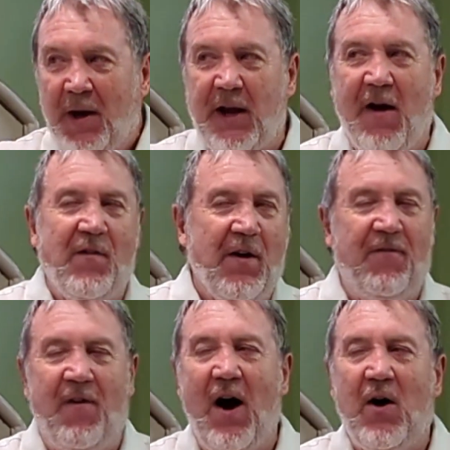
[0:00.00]
Governor
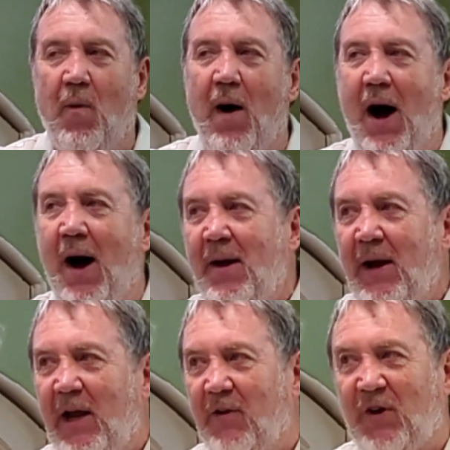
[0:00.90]
Farquhar
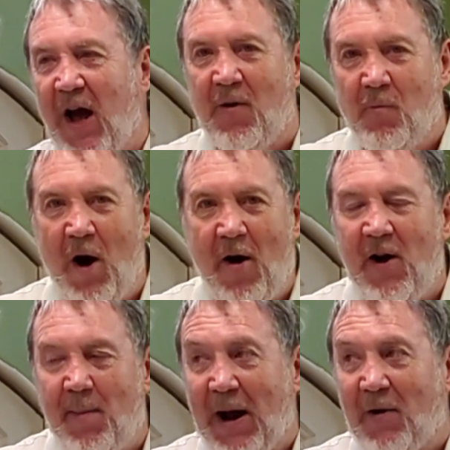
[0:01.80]
is kind of
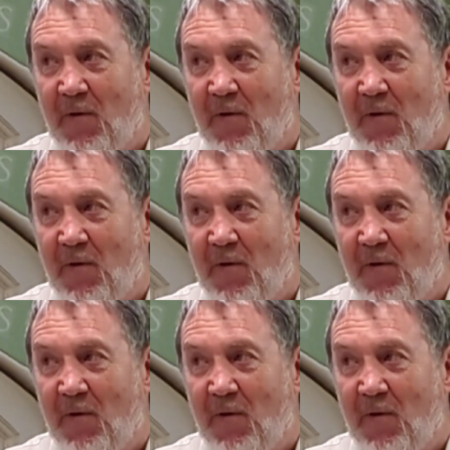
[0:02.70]
worried about